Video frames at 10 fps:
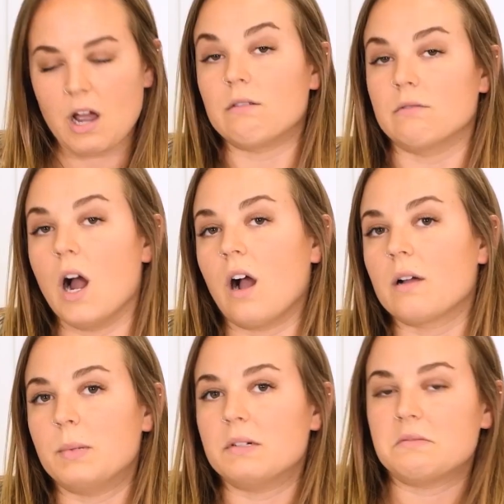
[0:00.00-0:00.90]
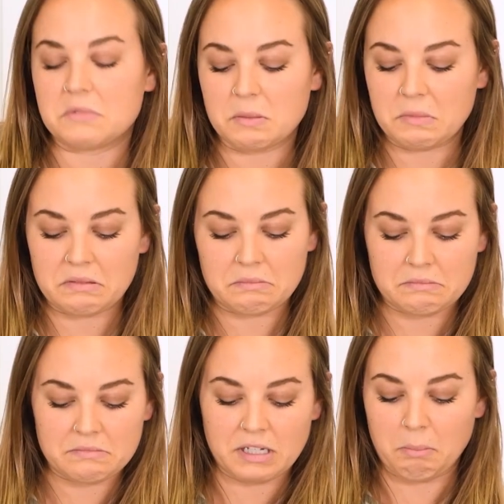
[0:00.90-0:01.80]
not a rock, but
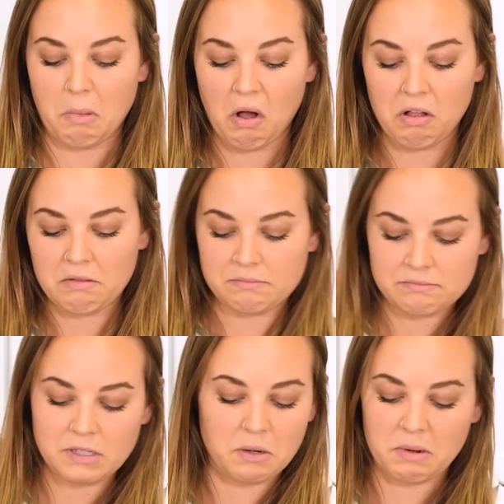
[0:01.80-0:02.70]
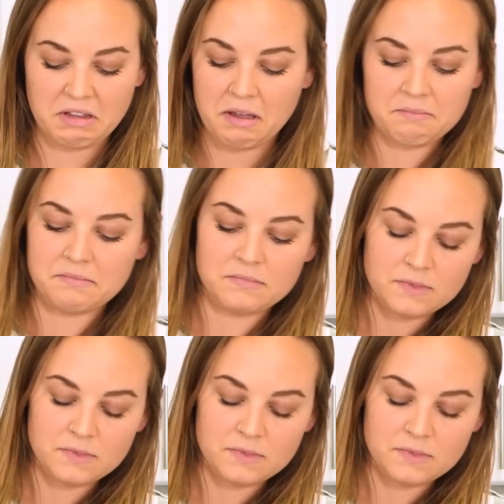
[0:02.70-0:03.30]
something like a ball. You don't want that.